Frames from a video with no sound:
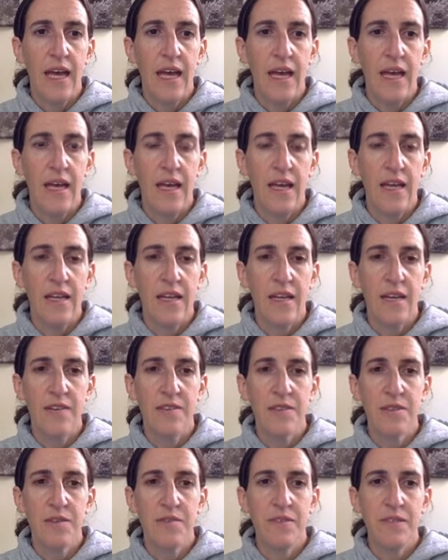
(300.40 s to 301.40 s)
And I
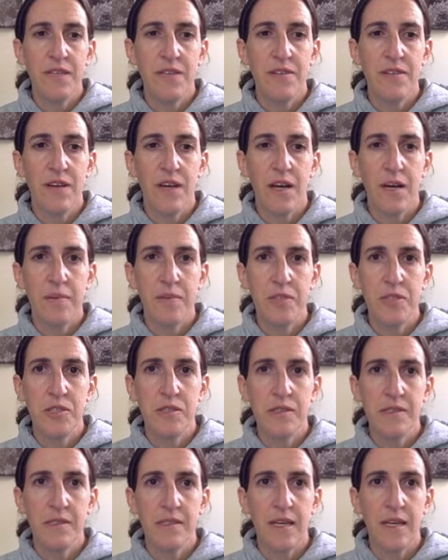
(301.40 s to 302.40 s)
also have another
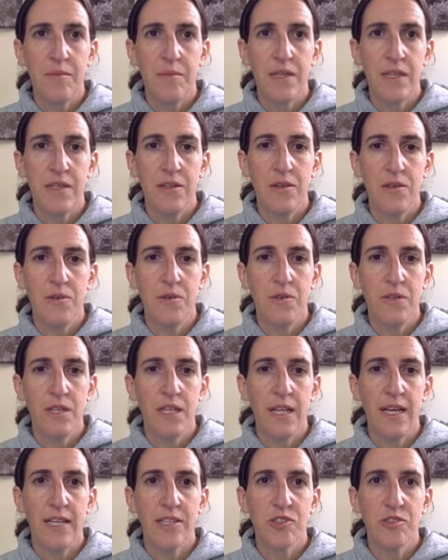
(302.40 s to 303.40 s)
optional assignment in Google
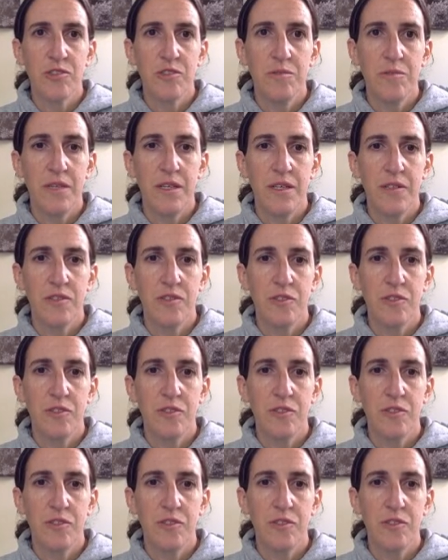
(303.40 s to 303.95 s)
Classroom called